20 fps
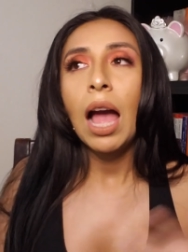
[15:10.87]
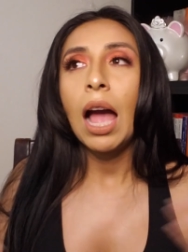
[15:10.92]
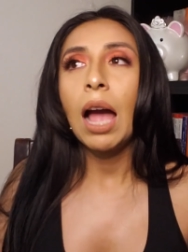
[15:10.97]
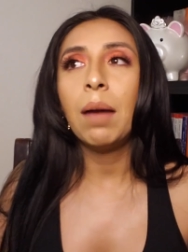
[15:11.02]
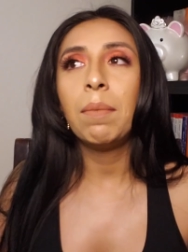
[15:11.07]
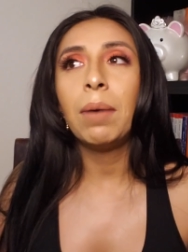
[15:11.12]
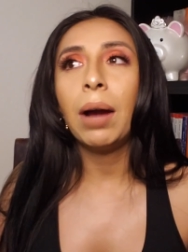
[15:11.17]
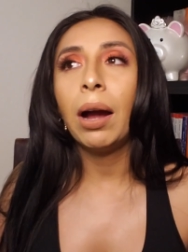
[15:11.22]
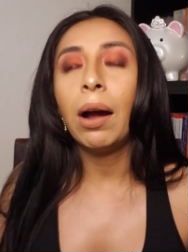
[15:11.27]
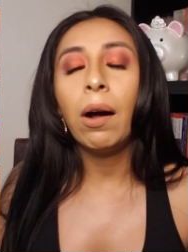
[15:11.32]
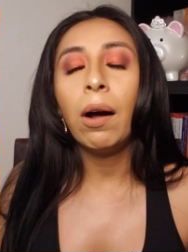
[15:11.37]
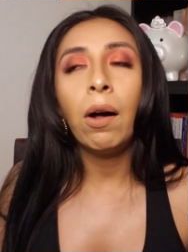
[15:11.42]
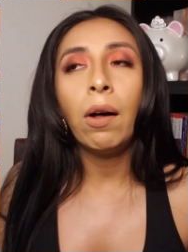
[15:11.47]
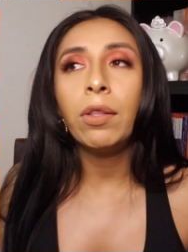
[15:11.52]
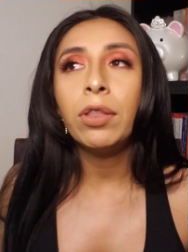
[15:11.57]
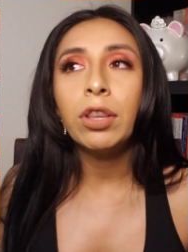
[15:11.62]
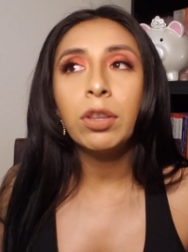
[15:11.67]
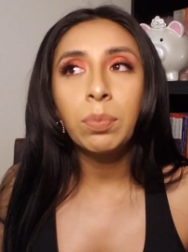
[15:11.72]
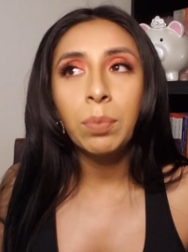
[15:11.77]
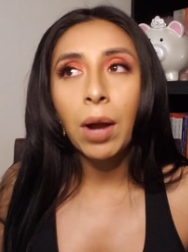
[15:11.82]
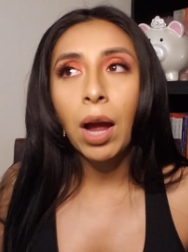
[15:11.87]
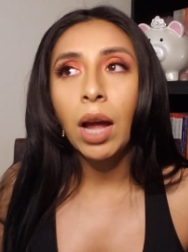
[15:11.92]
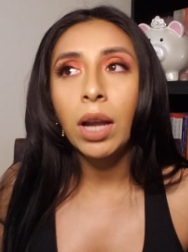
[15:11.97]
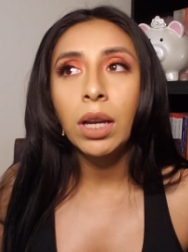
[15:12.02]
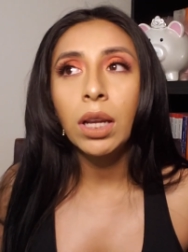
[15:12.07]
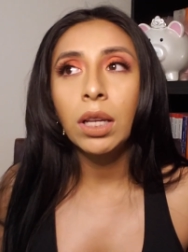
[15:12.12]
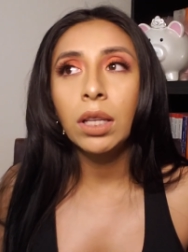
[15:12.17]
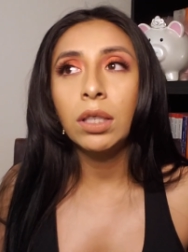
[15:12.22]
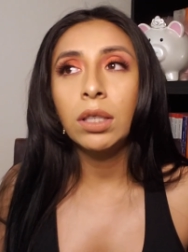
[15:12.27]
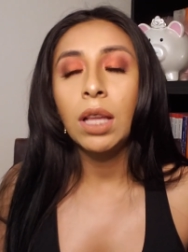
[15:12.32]
I bought all these
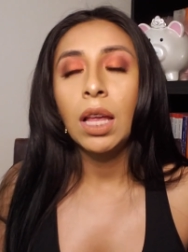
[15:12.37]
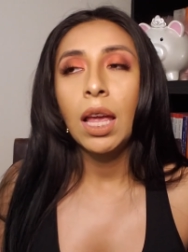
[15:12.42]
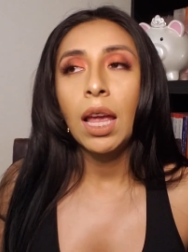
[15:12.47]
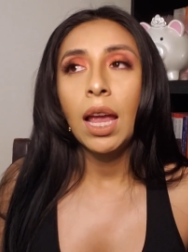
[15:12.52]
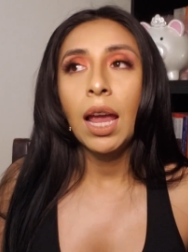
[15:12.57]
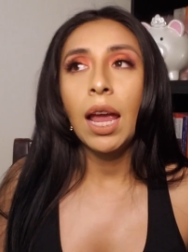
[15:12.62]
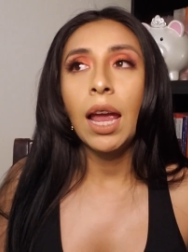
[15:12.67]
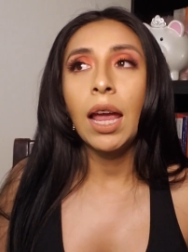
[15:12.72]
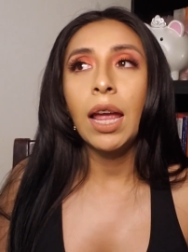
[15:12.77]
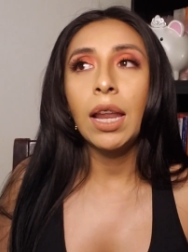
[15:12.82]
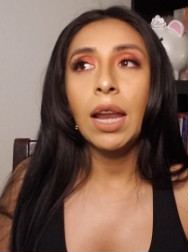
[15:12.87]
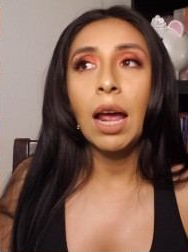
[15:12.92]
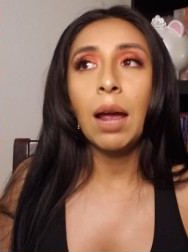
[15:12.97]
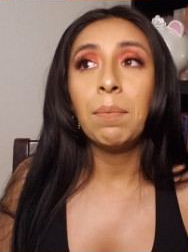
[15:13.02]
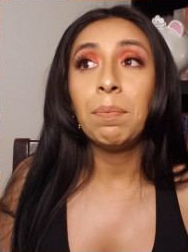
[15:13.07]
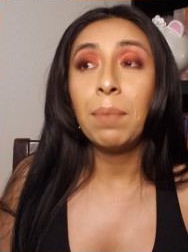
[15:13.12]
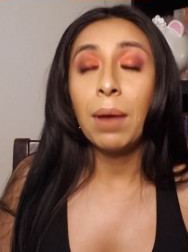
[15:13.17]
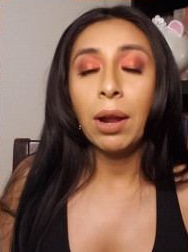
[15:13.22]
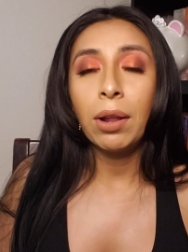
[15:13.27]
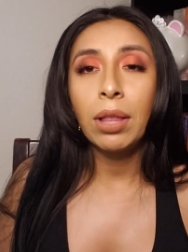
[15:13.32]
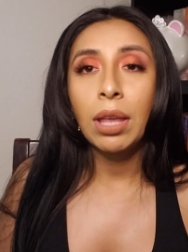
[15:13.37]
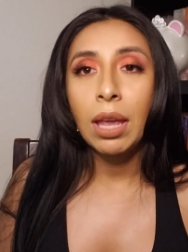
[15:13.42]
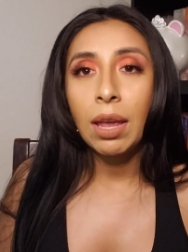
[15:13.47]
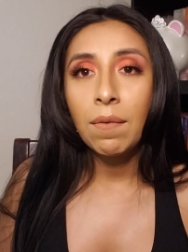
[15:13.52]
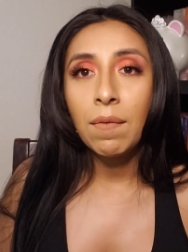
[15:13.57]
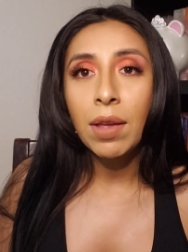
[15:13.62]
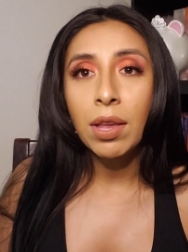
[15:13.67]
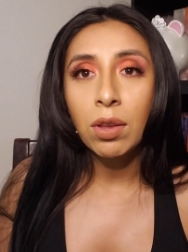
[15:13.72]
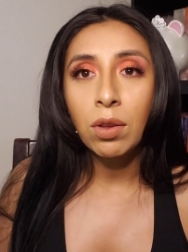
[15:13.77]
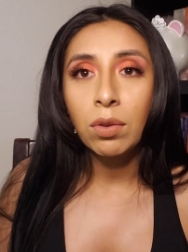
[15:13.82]
products, and I barely
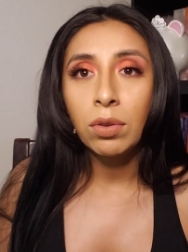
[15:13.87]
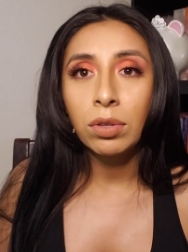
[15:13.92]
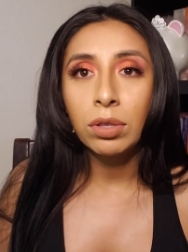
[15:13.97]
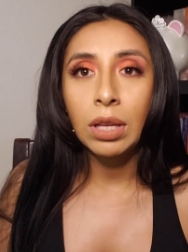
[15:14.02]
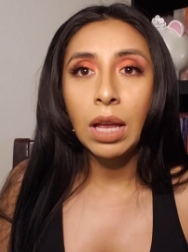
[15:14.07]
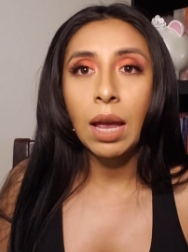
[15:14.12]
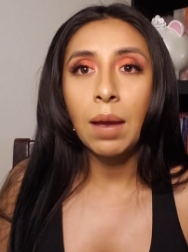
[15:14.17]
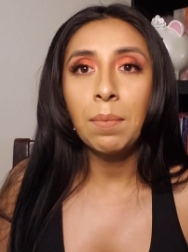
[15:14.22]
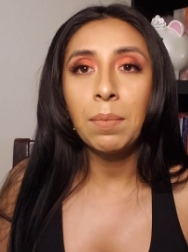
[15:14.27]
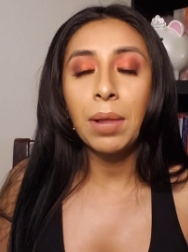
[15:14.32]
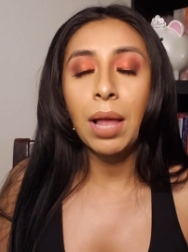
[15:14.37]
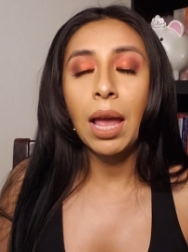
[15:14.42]
even used them.